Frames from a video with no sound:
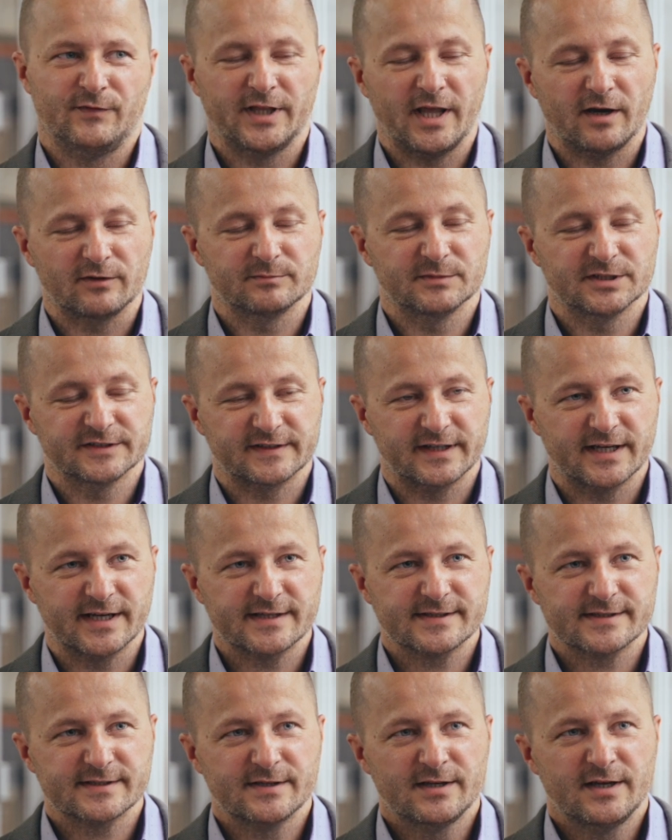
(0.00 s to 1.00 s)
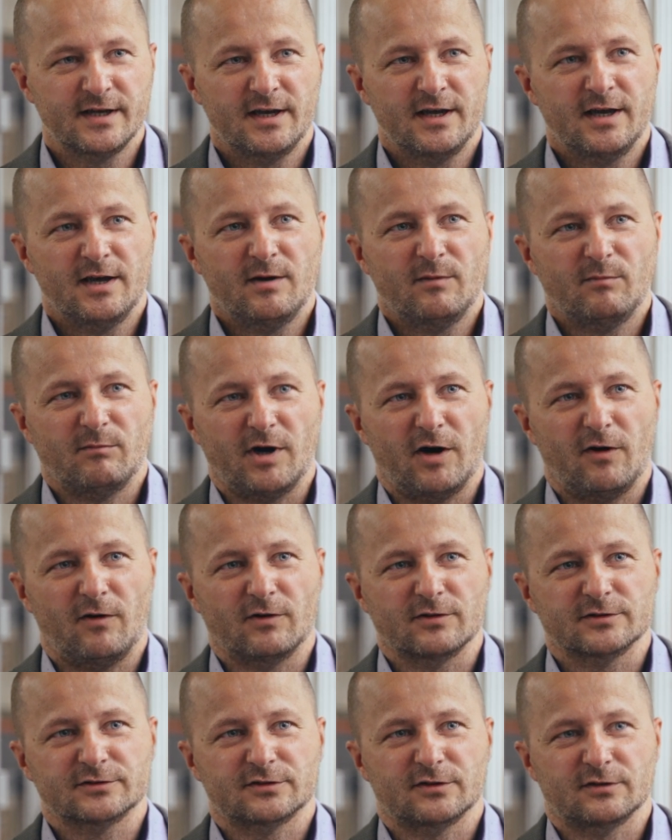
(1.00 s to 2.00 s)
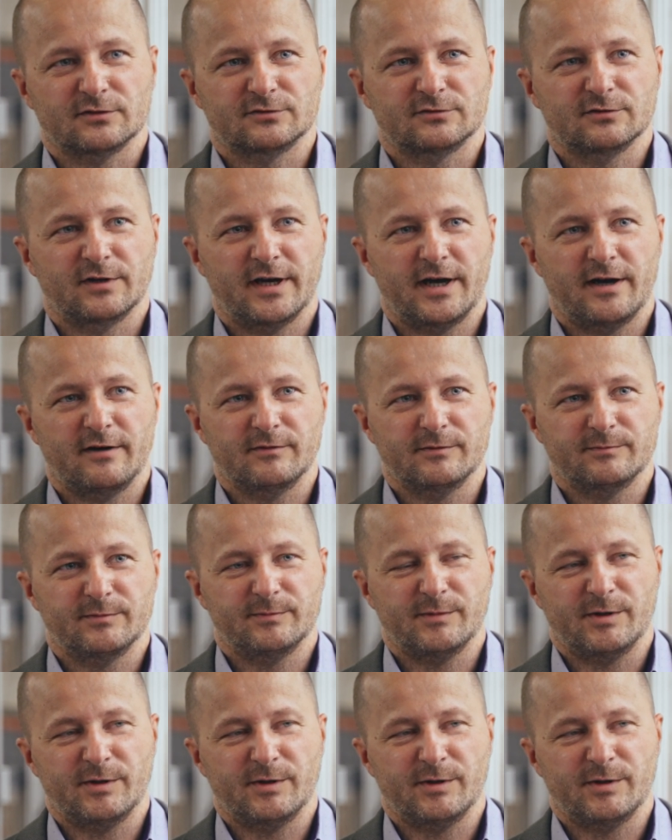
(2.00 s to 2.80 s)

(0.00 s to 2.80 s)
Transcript: without mistakes, but also to have